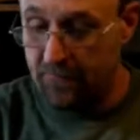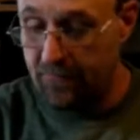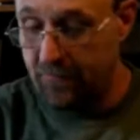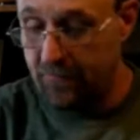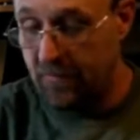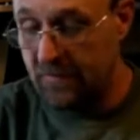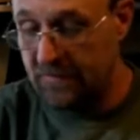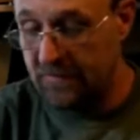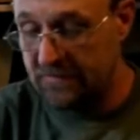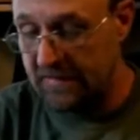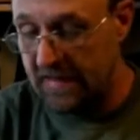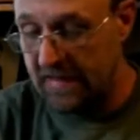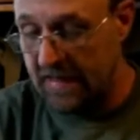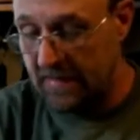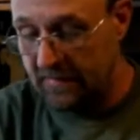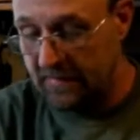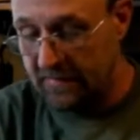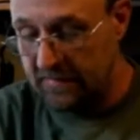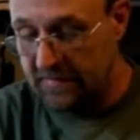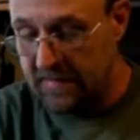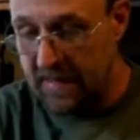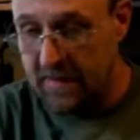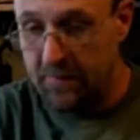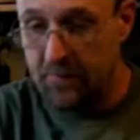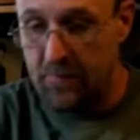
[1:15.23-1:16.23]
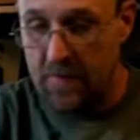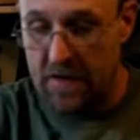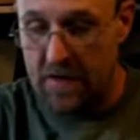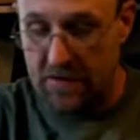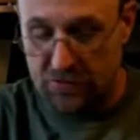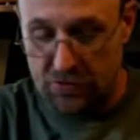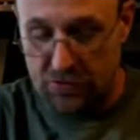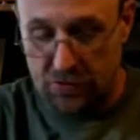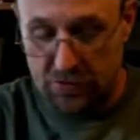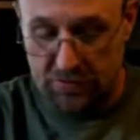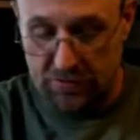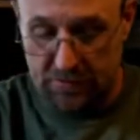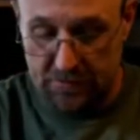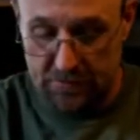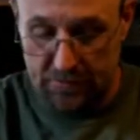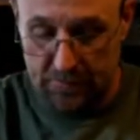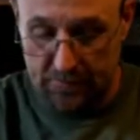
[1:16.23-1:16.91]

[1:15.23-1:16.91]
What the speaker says: for the Stanley tape measures.